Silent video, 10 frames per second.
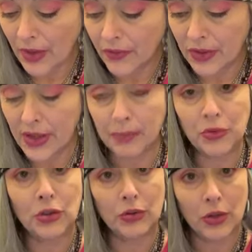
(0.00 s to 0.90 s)
the
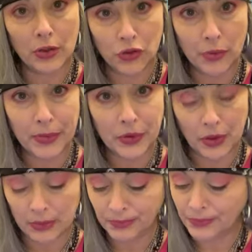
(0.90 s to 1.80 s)

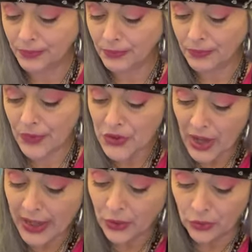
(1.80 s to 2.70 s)
Neptune-Jupiter
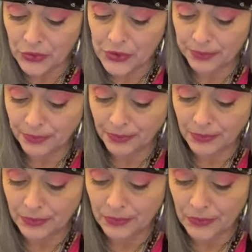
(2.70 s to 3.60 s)
cycles
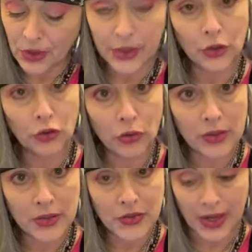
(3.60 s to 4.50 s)
on your
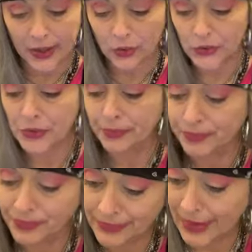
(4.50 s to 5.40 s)
unicycles.
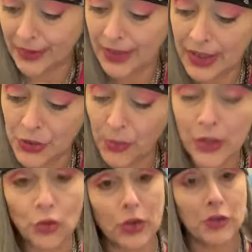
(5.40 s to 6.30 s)
As
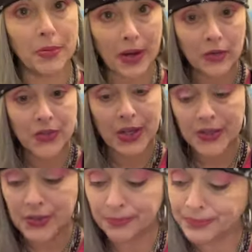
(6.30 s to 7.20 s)
sweet George Brown
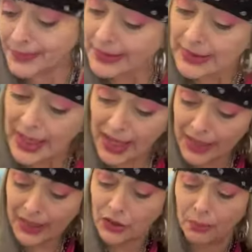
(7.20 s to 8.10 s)
says,
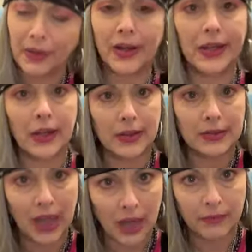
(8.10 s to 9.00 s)
ain't nobody
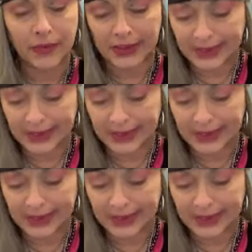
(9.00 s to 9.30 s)
got time for